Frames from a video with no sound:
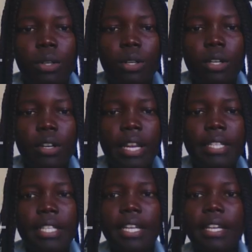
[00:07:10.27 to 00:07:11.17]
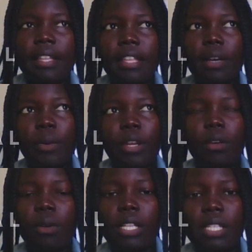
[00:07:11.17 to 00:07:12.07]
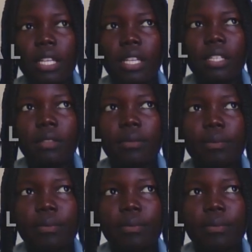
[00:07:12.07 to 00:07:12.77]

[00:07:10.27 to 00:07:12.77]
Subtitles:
All right, there we go once again.